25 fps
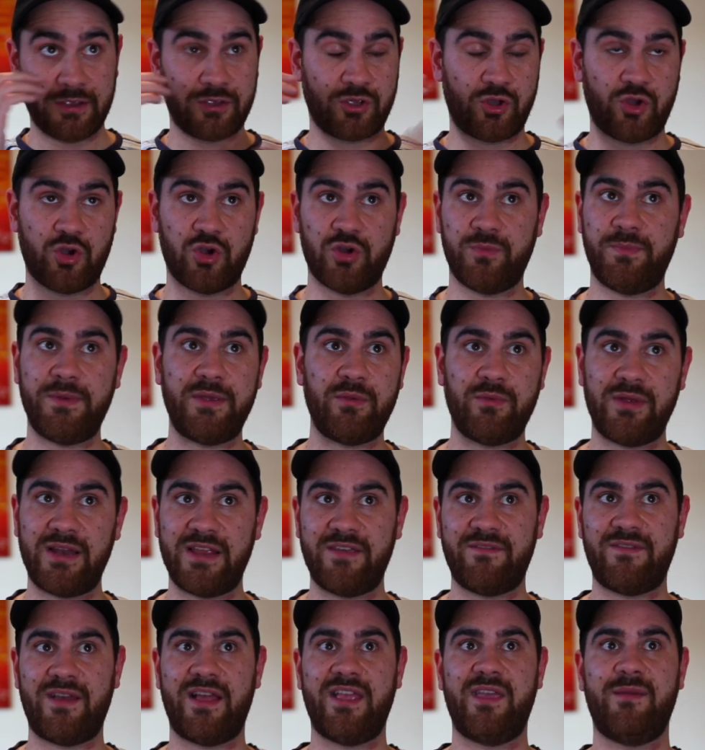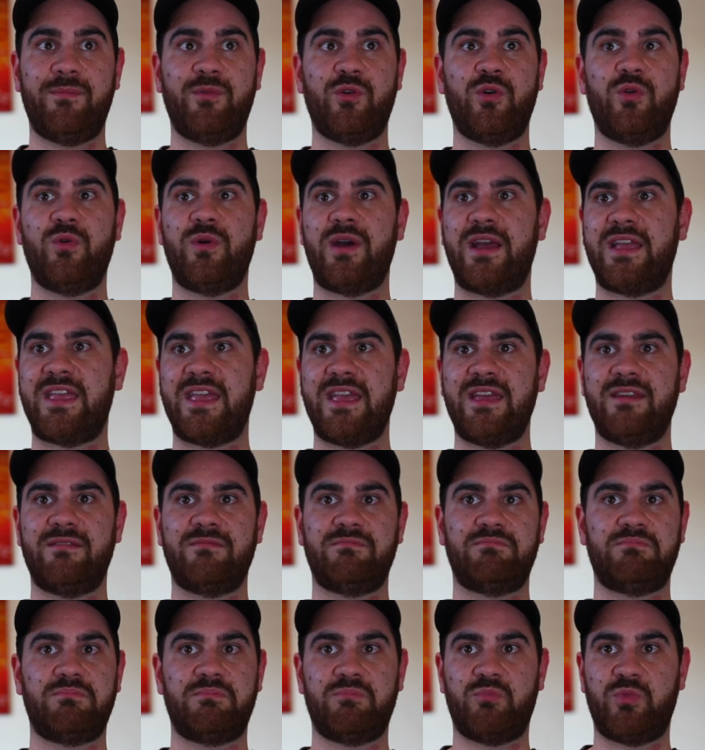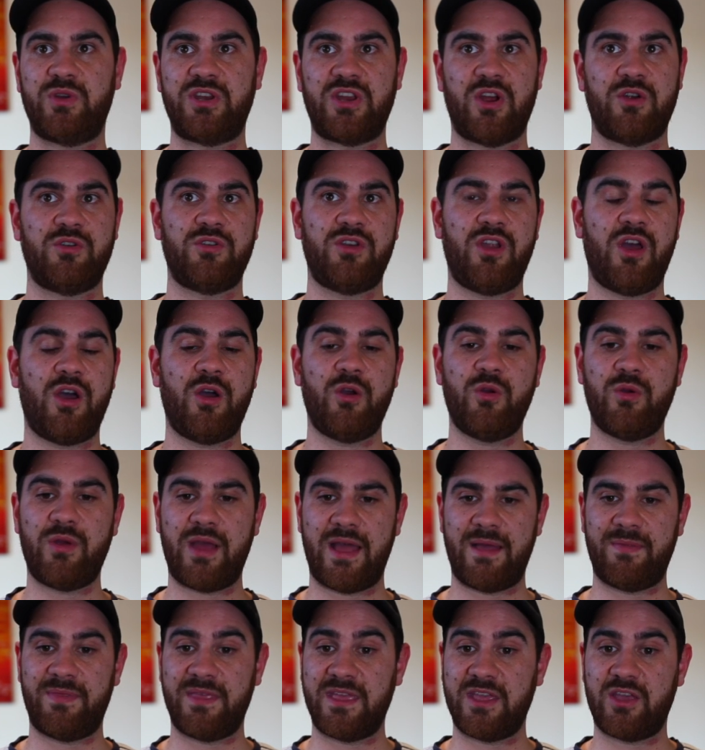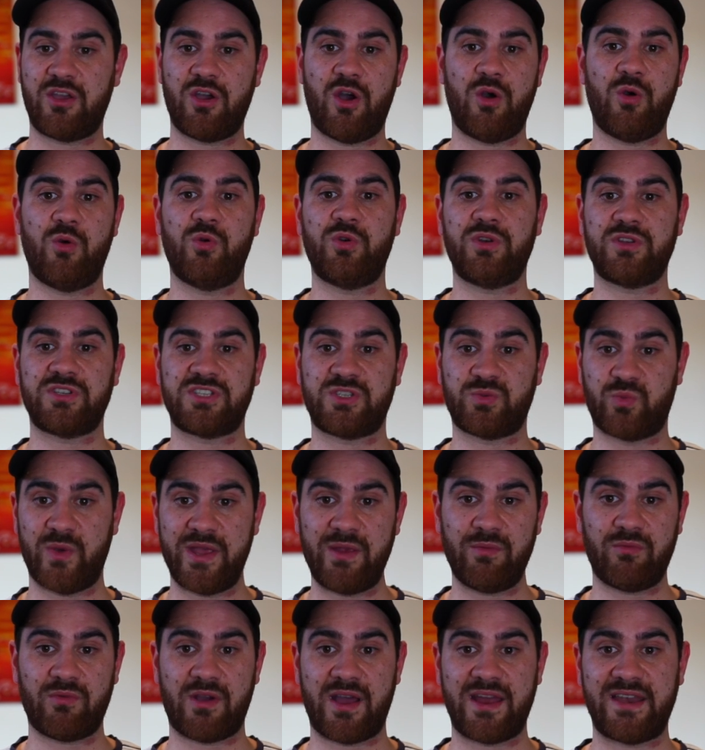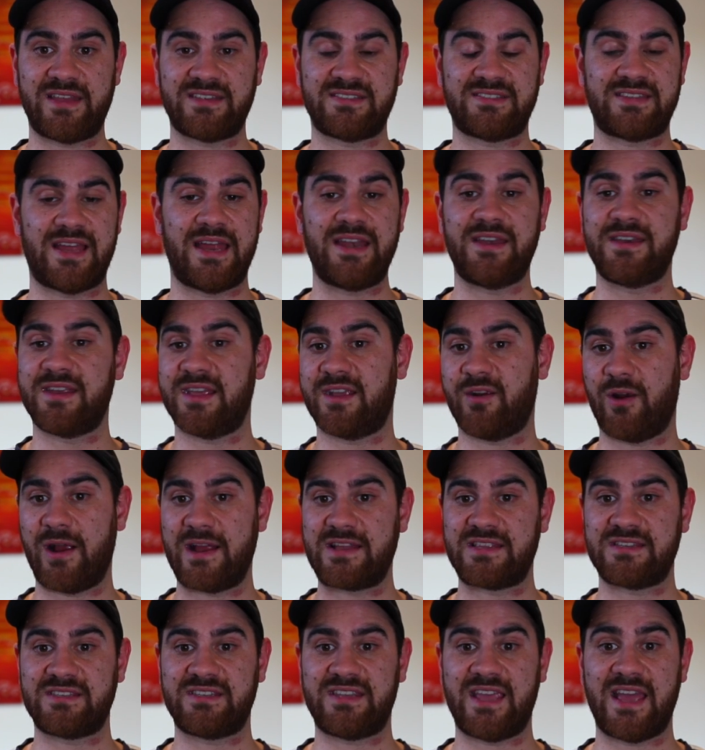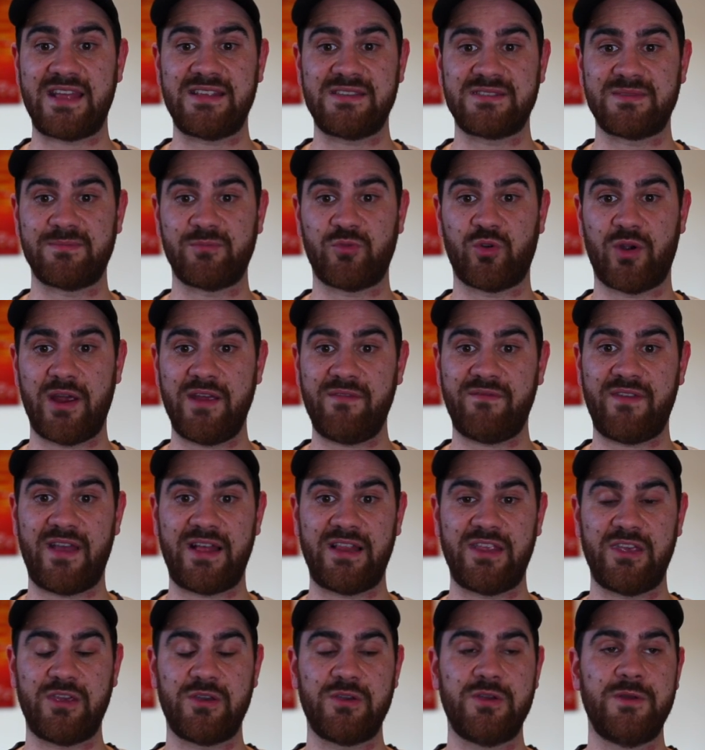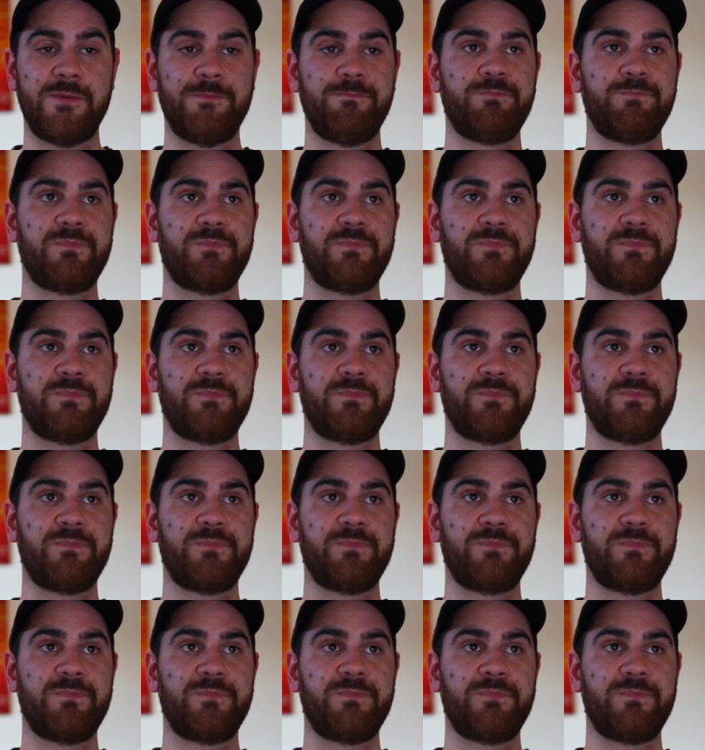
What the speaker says: Could be really valuable. Again, we don't know. The Gold Sweet Rider is starting to gain some great value.